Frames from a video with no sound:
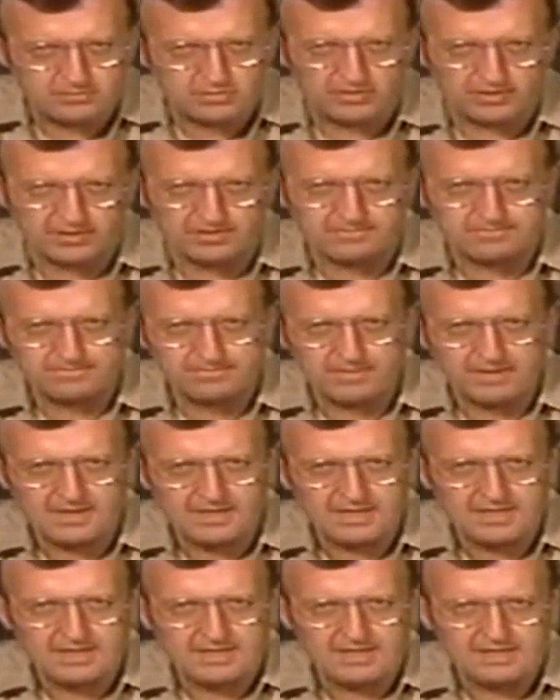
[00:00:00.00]
Now, with
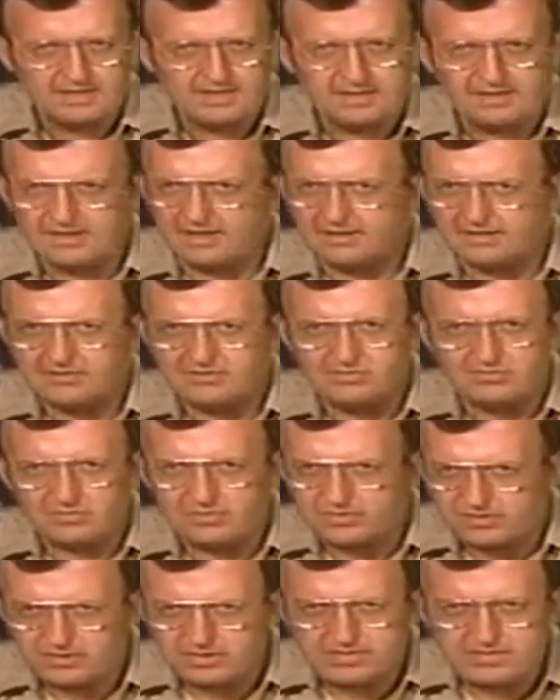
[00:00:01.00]
all of this equipment
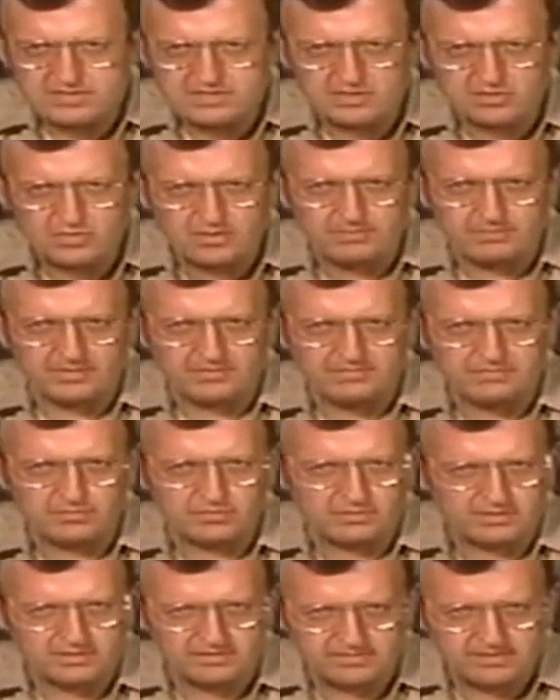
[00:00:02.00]
for conveying solids and
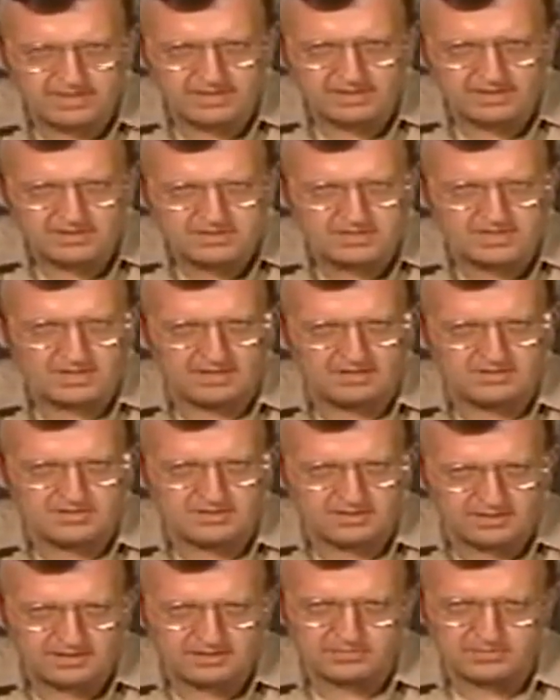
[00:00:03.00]
liquids, it's a pretty
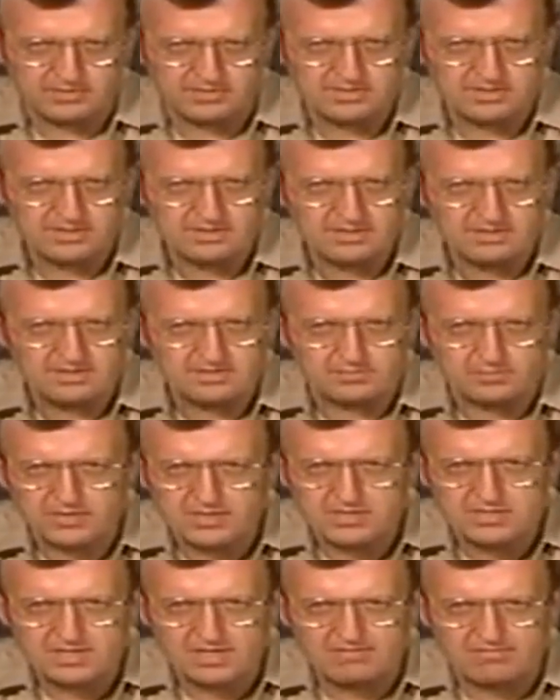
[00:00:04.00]
safe bet that
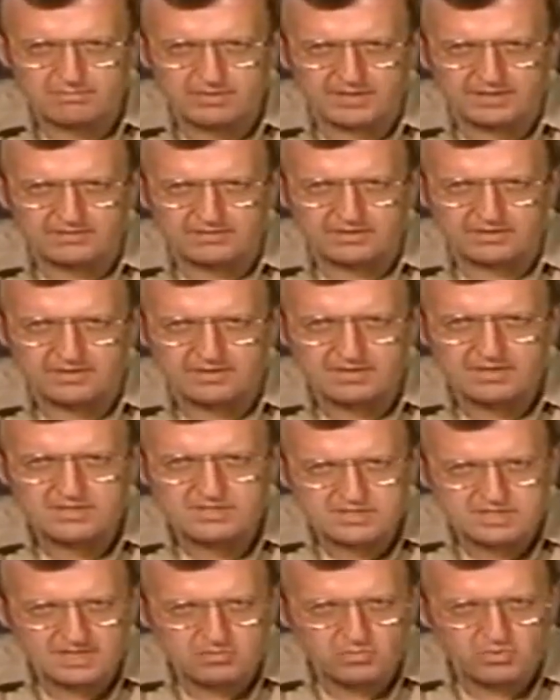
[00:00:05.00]
somewhere along the
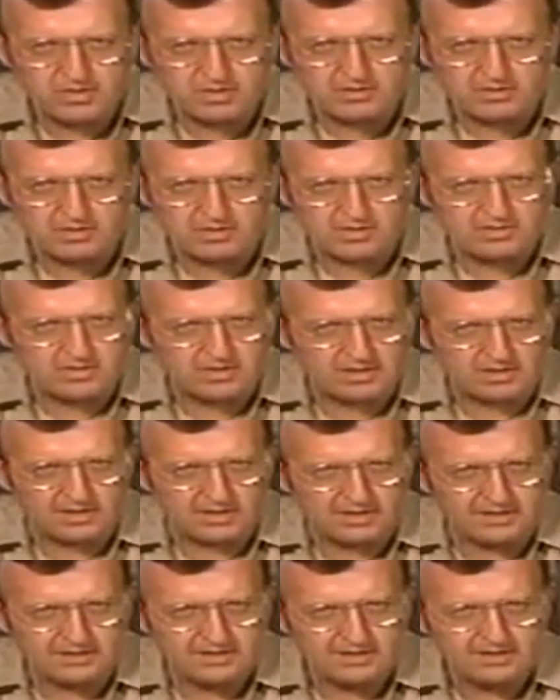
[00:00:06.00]
line, a
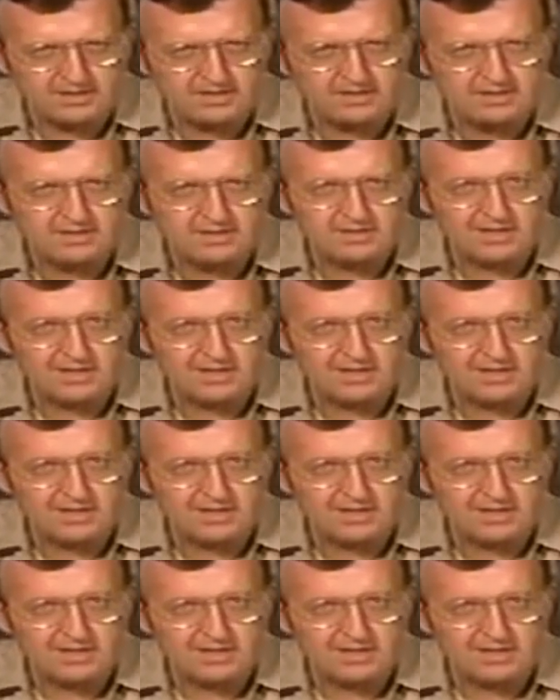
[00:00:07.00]
leak will occur.